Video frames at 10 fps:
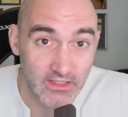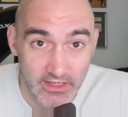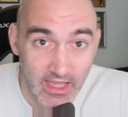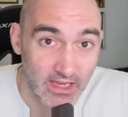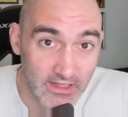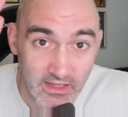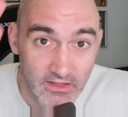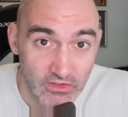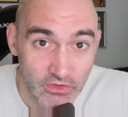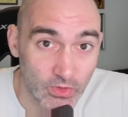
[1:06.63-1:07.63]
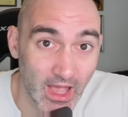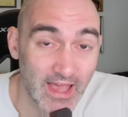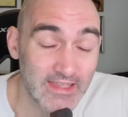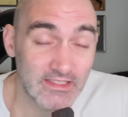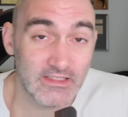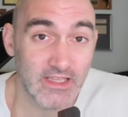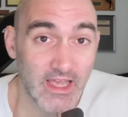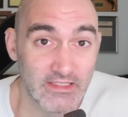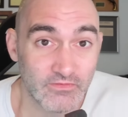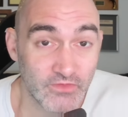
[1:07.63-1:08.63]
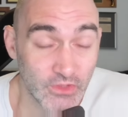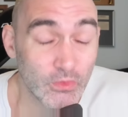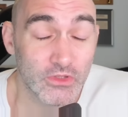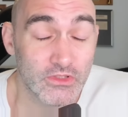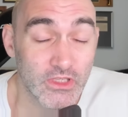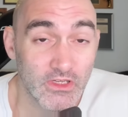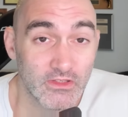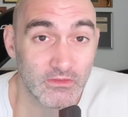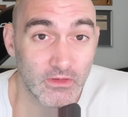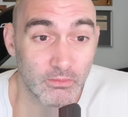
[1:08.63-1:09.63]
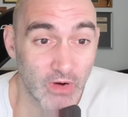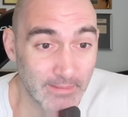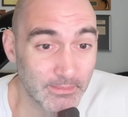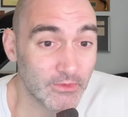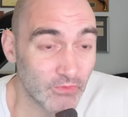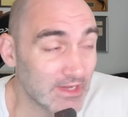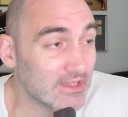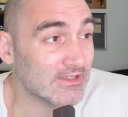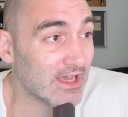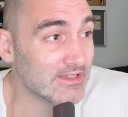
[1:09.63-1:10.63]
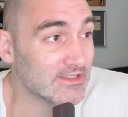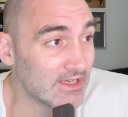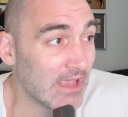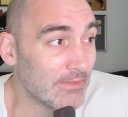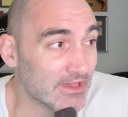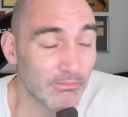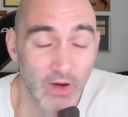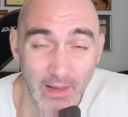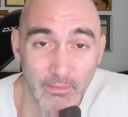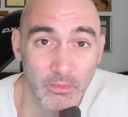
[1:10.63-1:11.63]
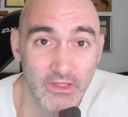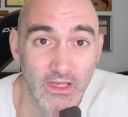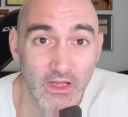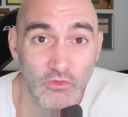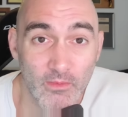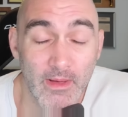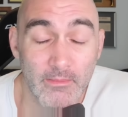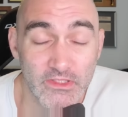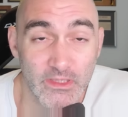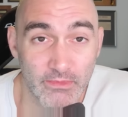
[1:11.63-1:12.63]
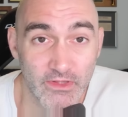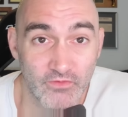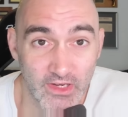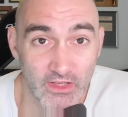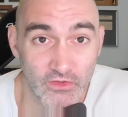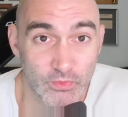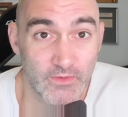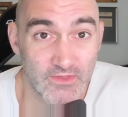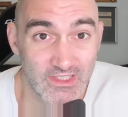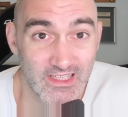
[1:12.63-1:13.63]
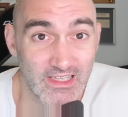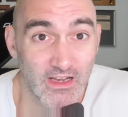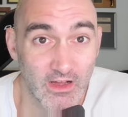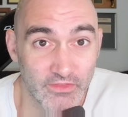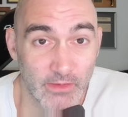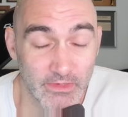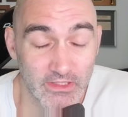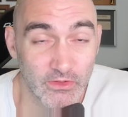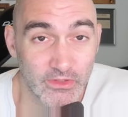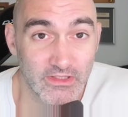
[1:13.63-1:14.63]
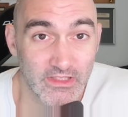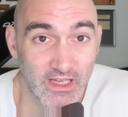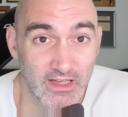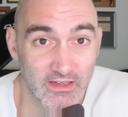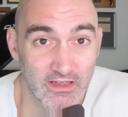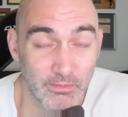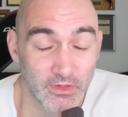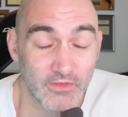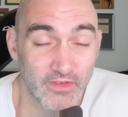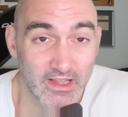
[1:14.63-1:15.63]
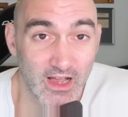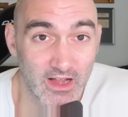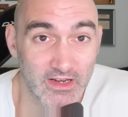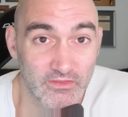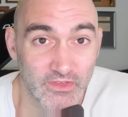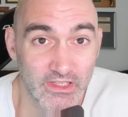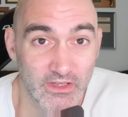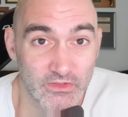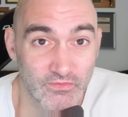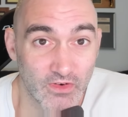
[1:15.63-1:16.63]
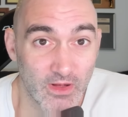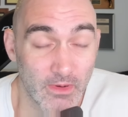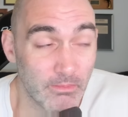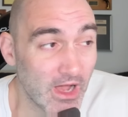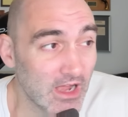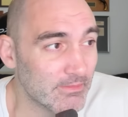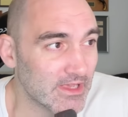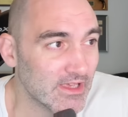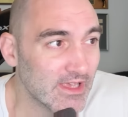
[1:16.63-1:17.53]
Again, you guys as viewers probably recognize the name and can probably remember some of the videos we've seen of them, including the a couple of iconic videos from Bakhmut.